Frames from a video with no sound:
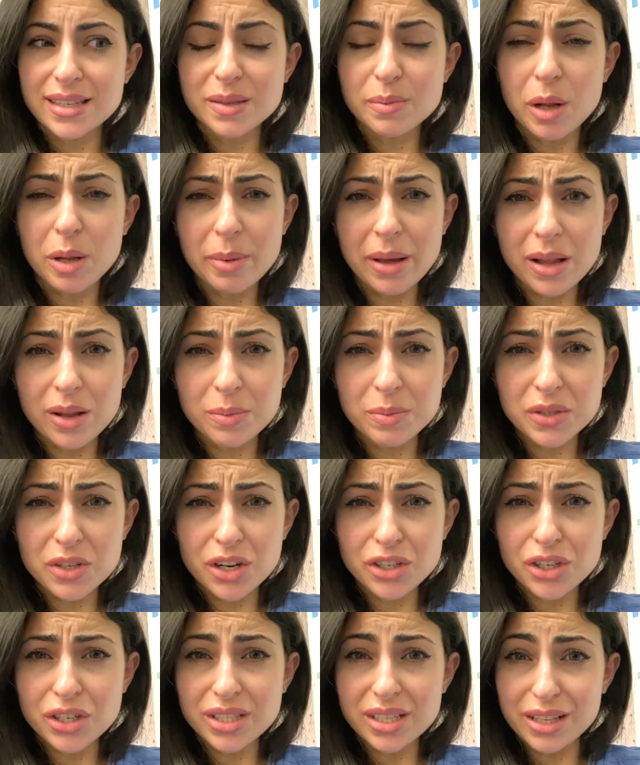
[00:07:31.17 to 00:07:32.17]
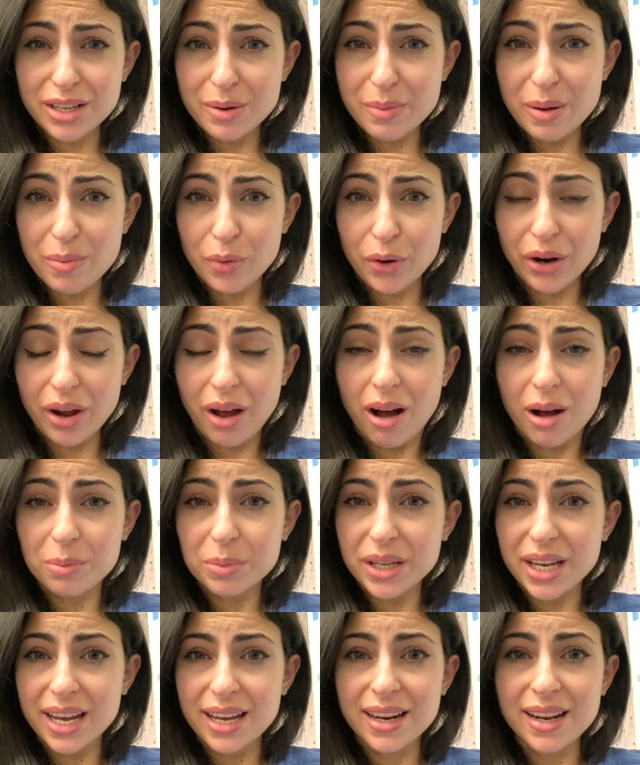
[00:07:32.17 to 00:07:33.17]
A small bowel obstruction is a little bit more
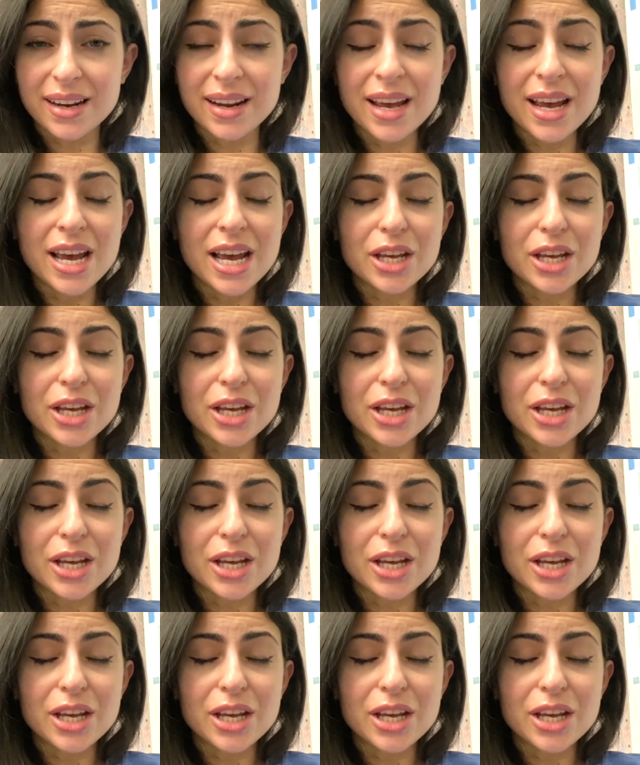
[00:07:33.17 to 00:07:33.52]
complicated.